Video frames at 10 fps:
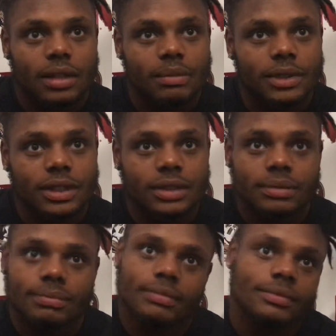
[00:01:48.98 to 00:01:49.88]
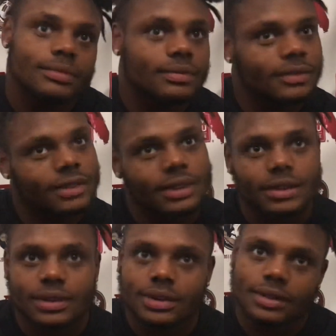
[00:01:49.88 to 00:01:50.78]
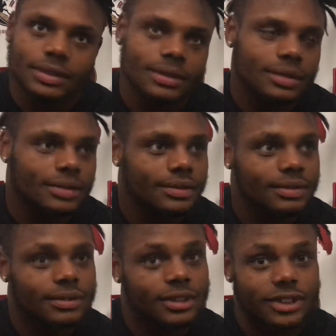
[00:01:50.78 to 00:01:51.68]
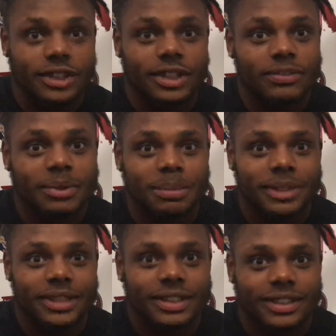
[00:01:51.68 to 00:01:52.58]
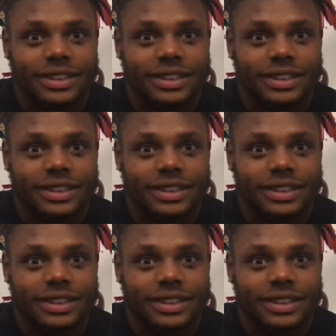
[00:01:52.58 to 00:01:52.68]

I mean, it's good enough for me to play.